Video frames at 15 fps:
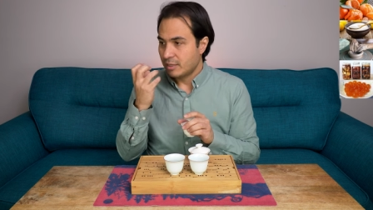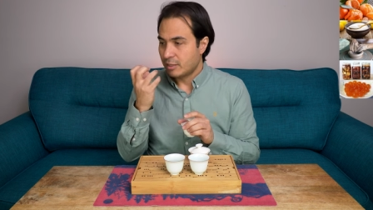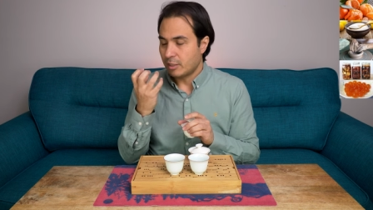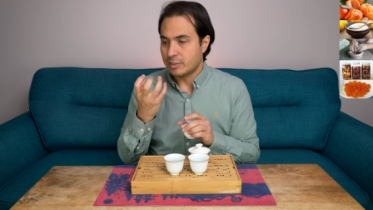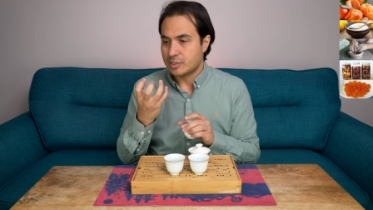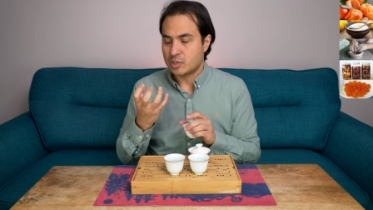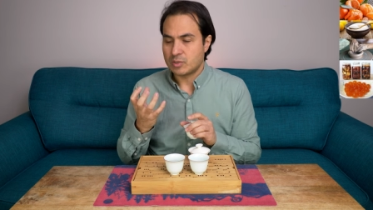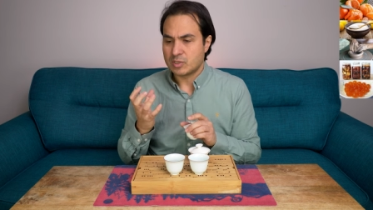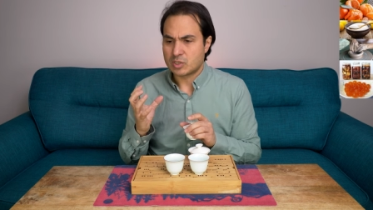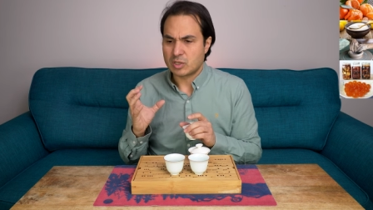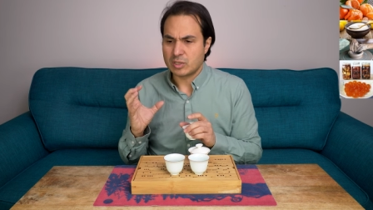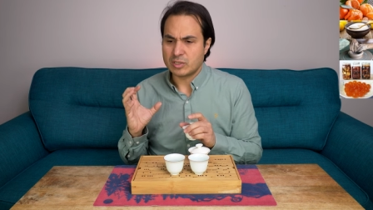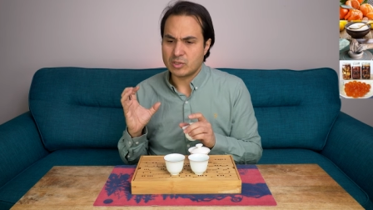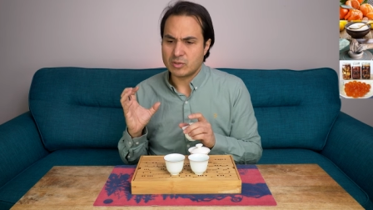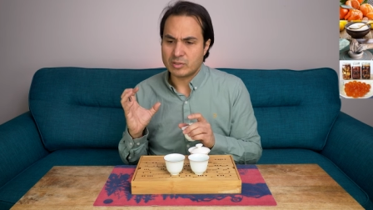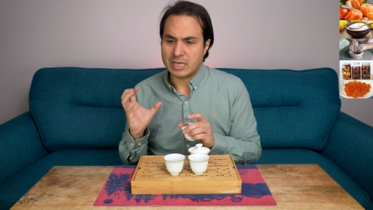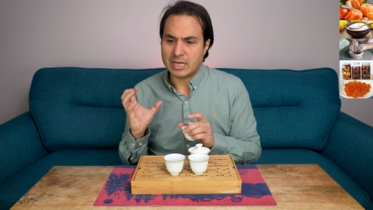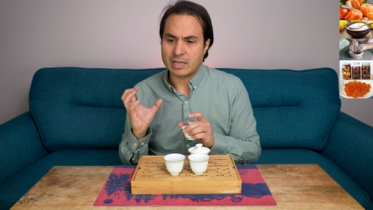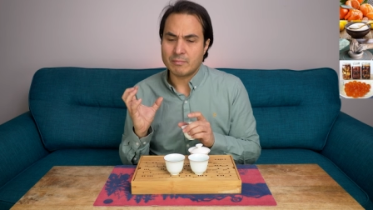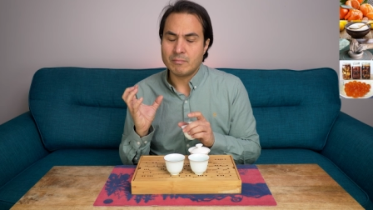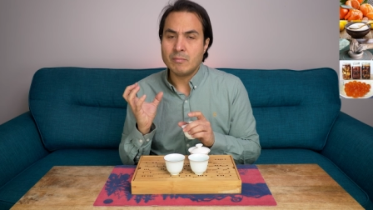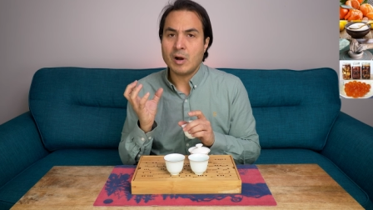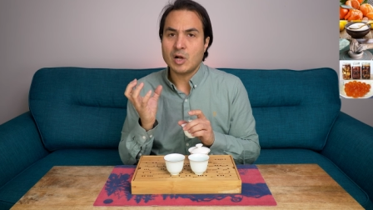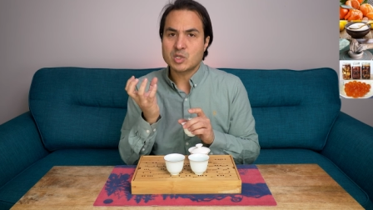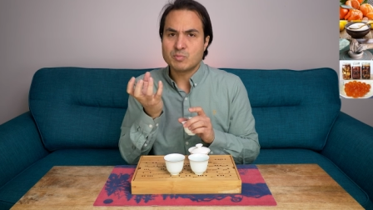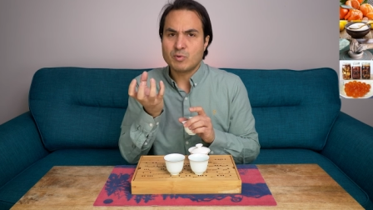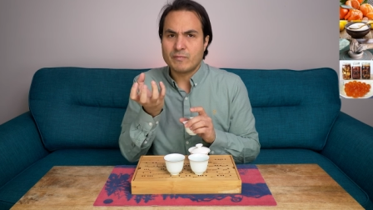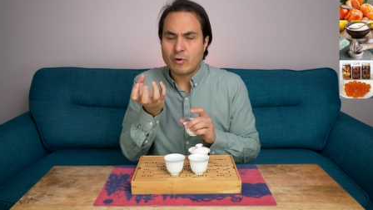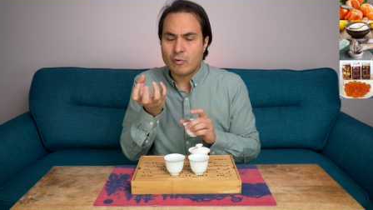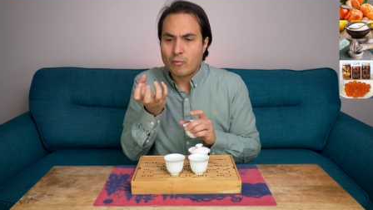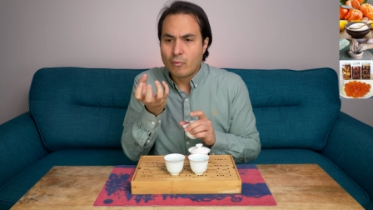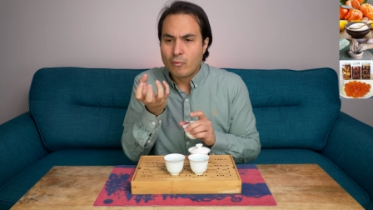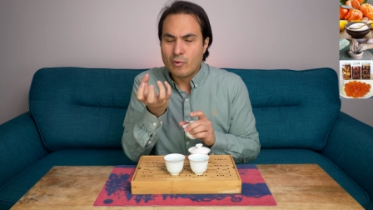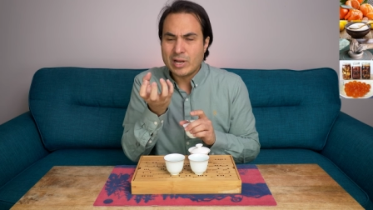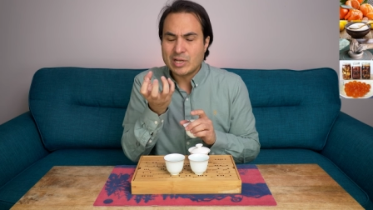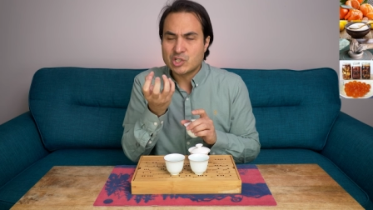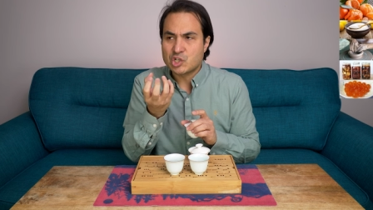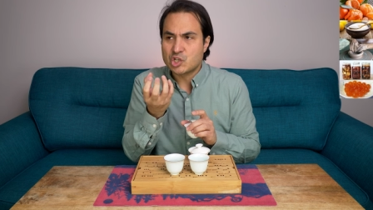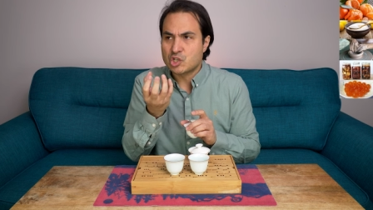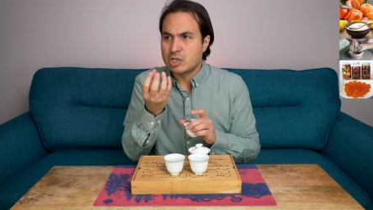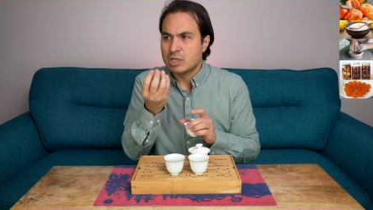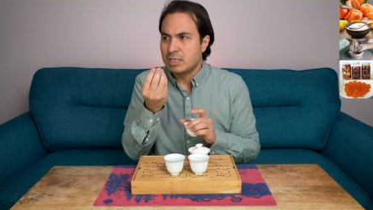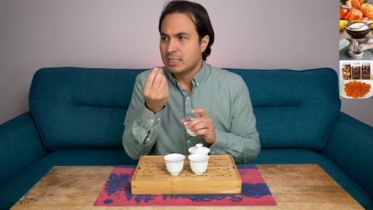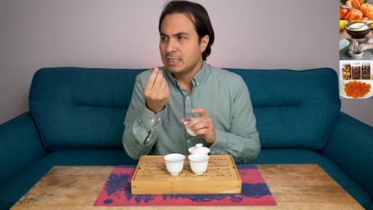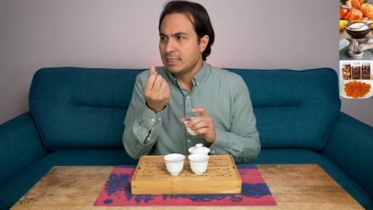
That so it's you're getting much more of a rich